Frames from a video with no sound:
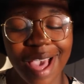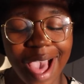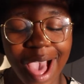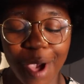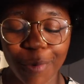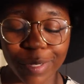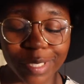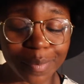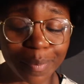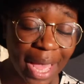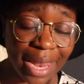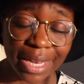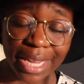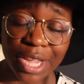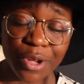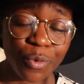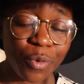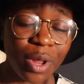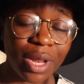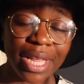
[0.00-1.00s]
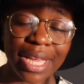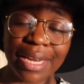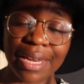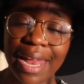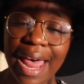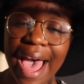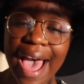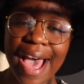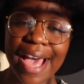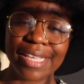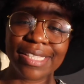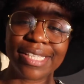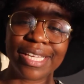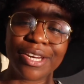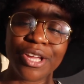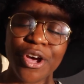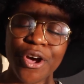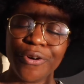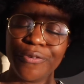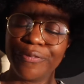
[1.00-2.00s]
I was bilingual in lies
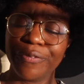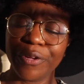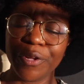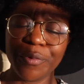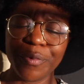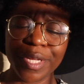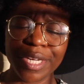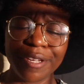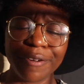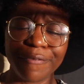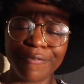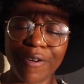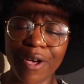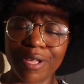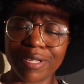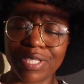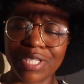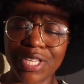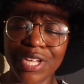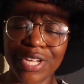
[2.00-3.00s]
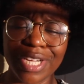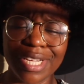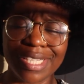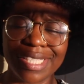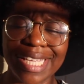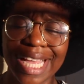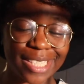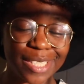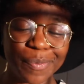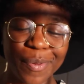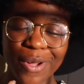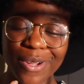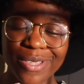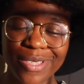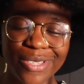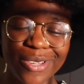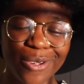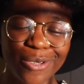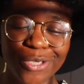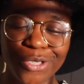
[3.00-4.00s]
and fluent in falsehoods. I spoke
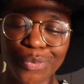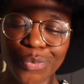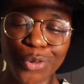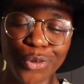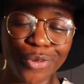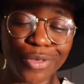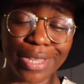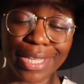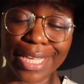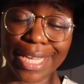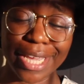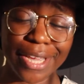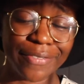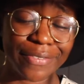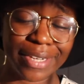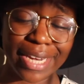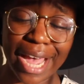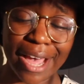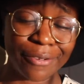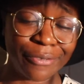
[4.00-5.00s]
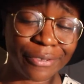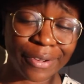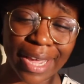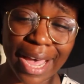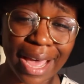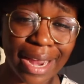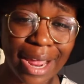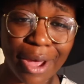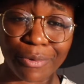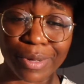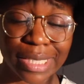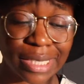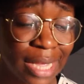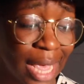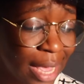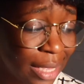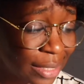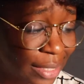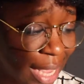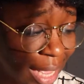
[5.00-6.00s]
so smoothly, even I forgot I was
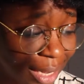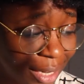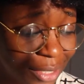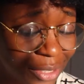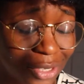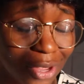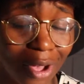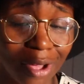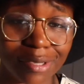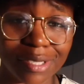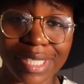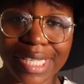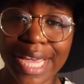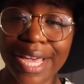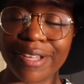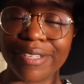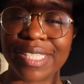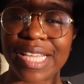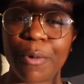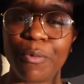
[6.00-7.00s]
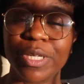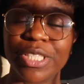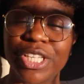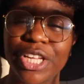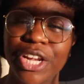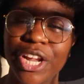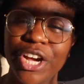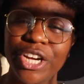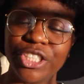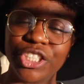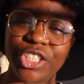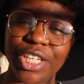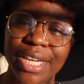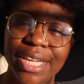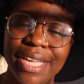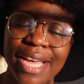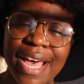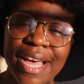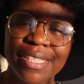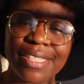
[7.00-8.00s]
telling tall tales. I was
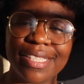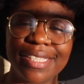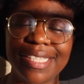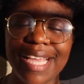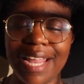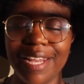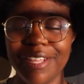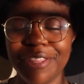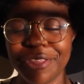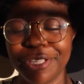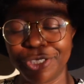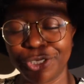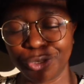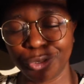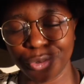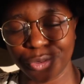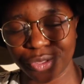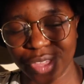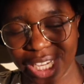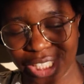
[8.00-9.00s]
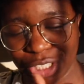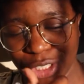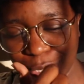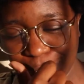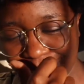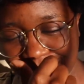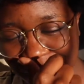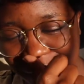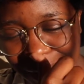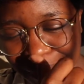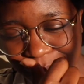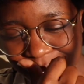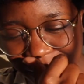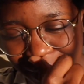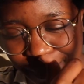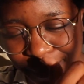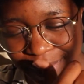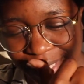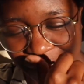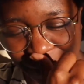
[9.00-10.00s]
allergic to telling the truth. I showed
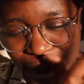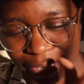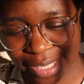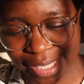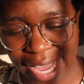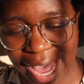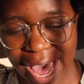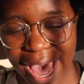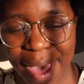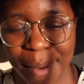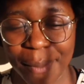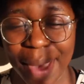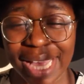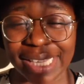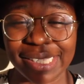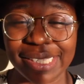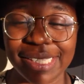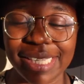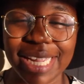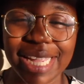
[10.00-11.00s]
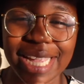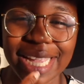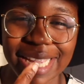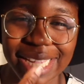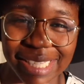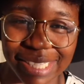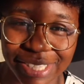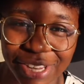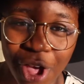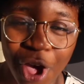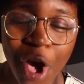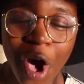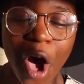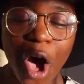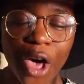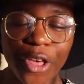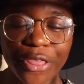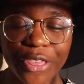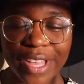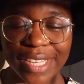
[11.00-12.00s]
symptoms every time I sneezed
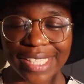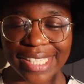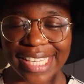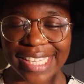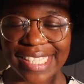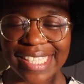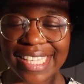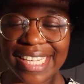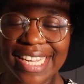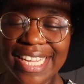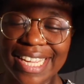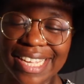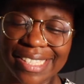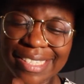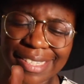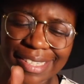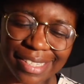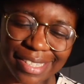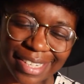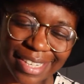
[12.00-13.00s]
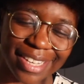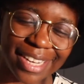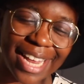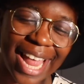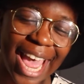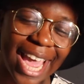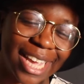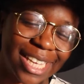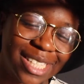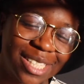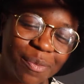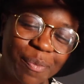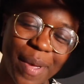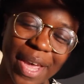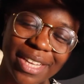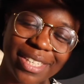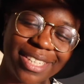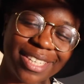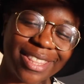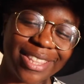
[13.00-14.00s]
authenticity, and still I
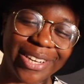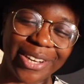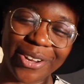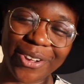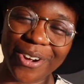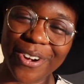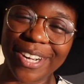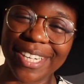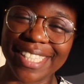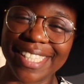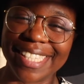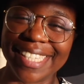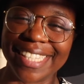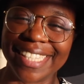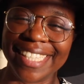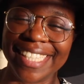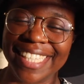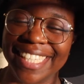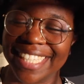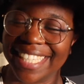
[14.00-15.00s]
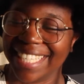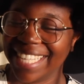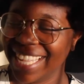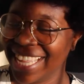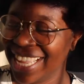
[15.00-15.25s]
expected the Lord to